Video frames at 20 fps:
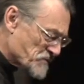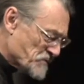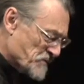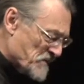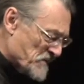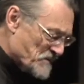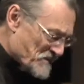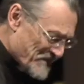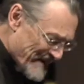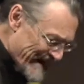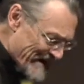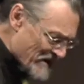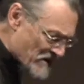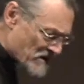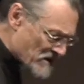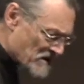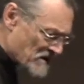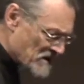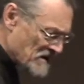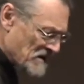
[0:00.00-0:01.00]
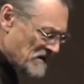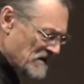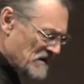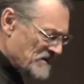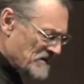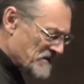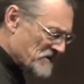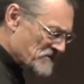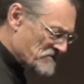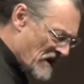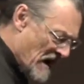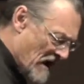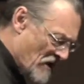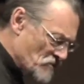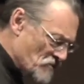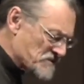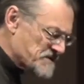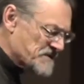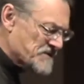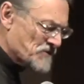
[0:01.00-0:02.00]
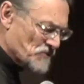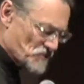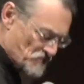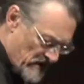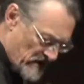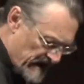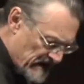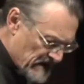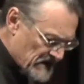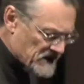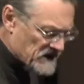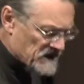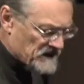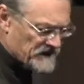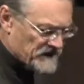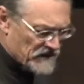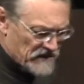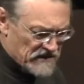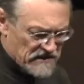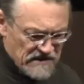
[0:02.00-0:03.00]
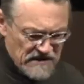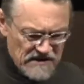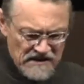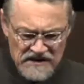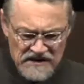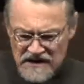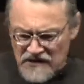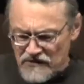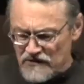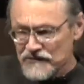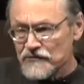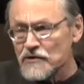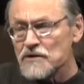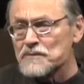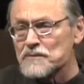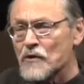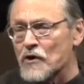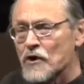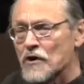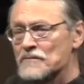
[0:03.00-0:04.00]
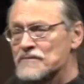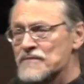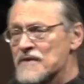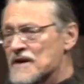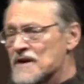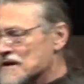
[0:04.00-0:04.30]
prepare the ground and the rink for our football,